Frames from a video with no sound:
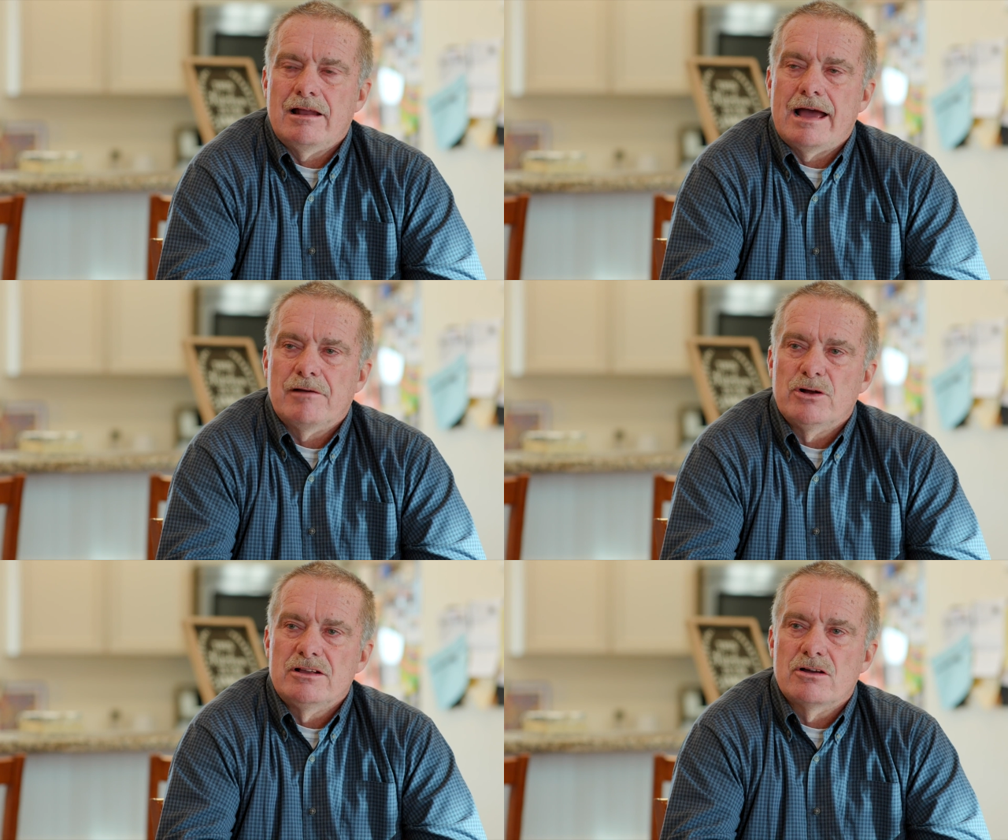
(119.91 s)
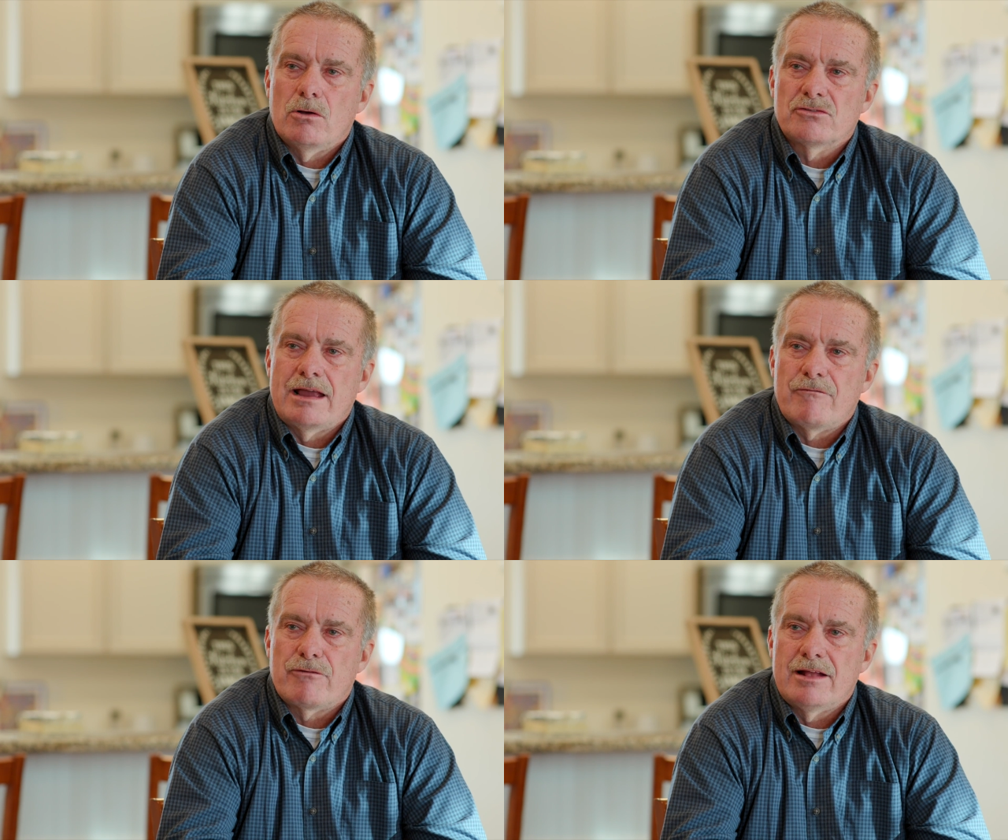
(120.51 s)
I wouldn't call
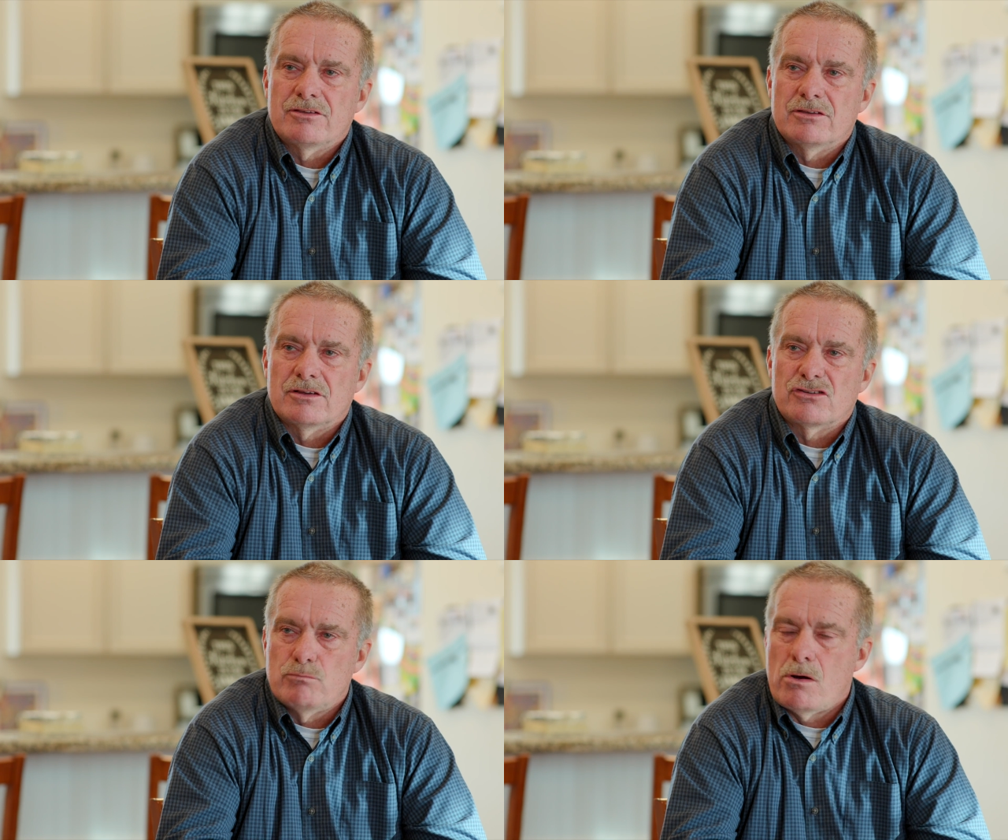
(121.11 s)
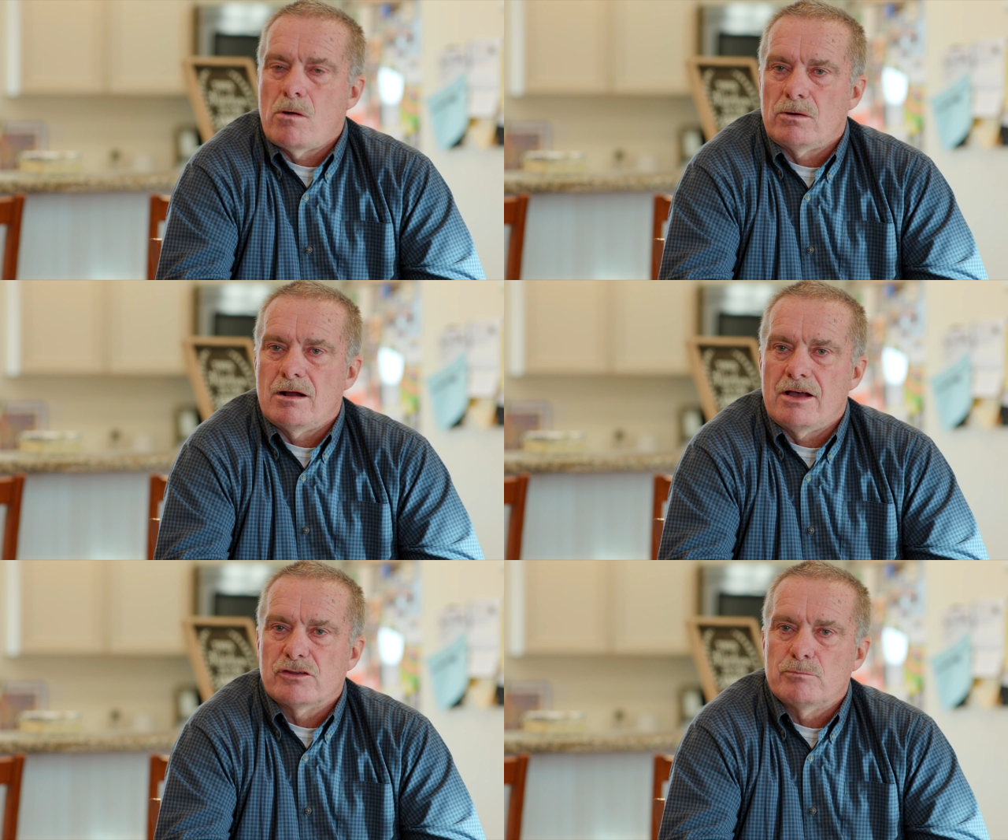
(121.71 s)
St. Francis a smaller
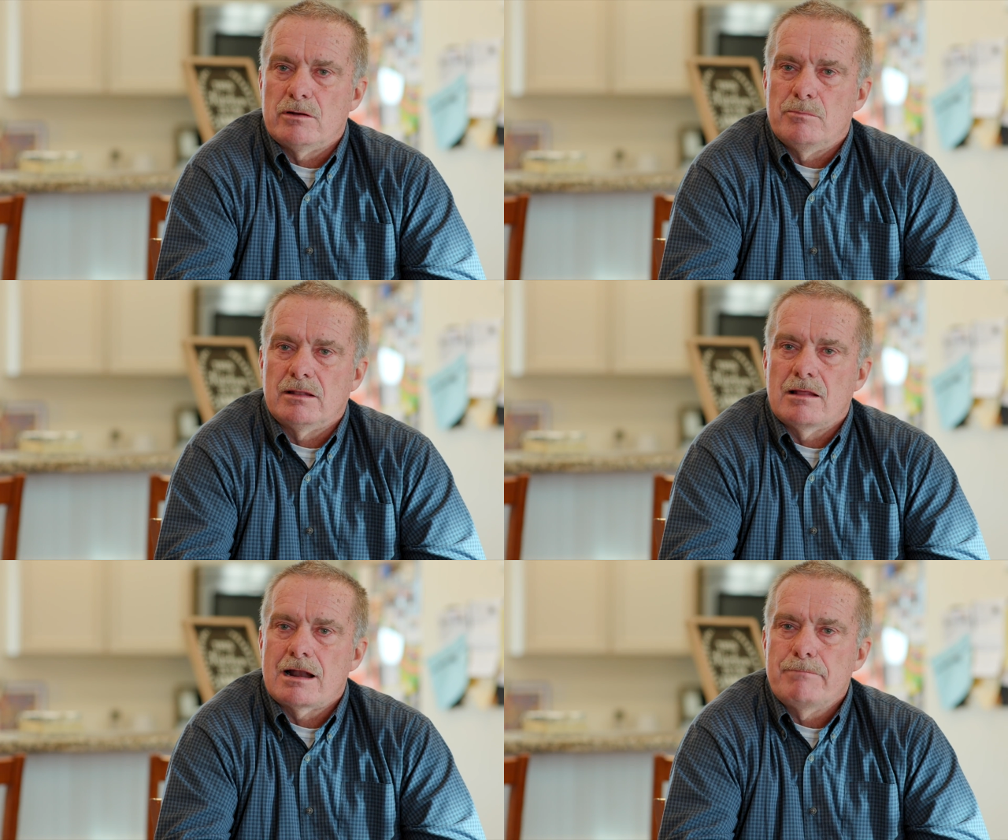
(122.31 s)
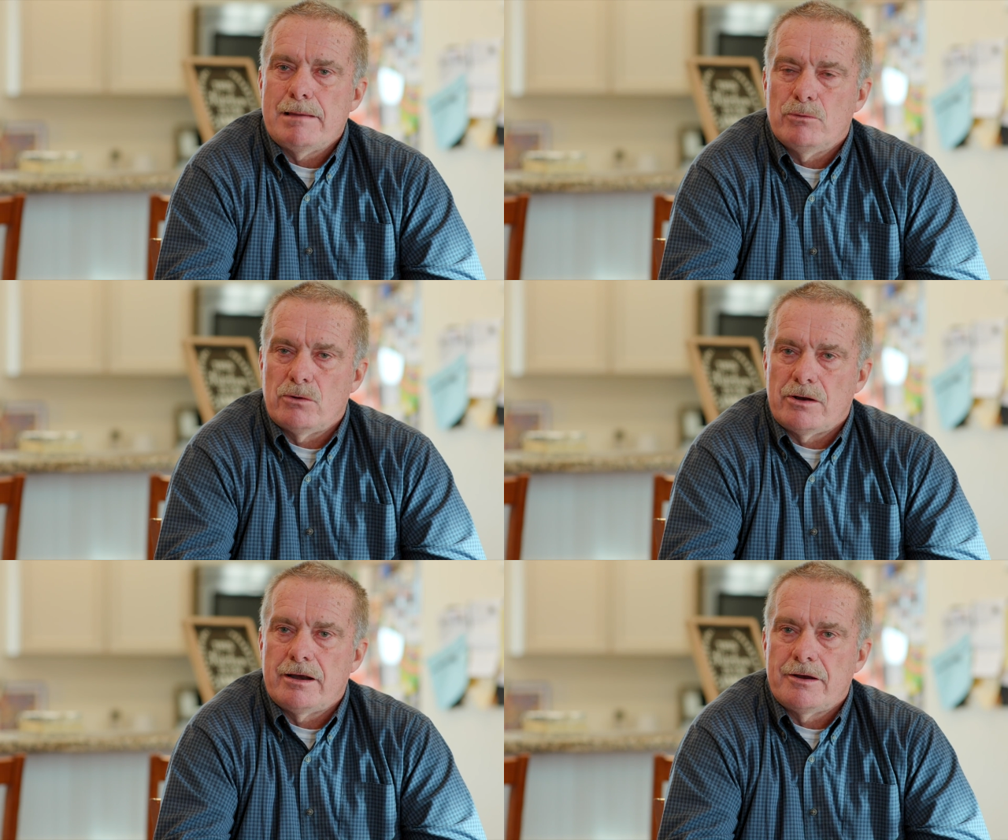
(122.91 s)
hospital, but a lot of people
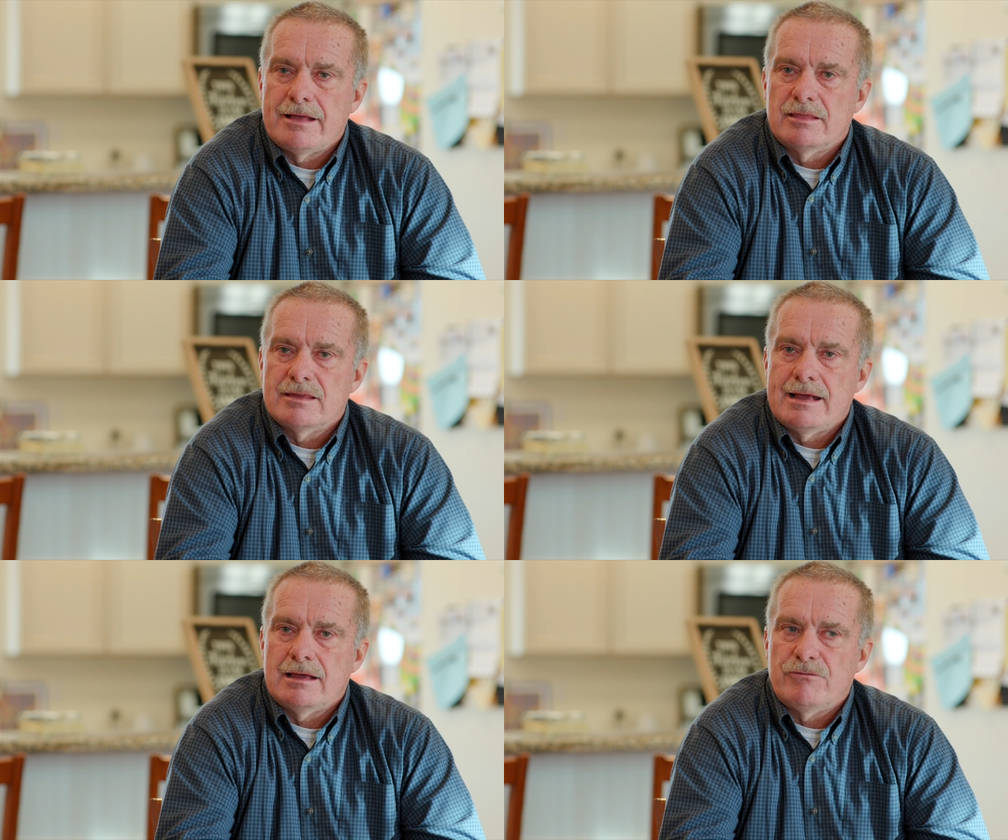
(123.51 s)
in our area think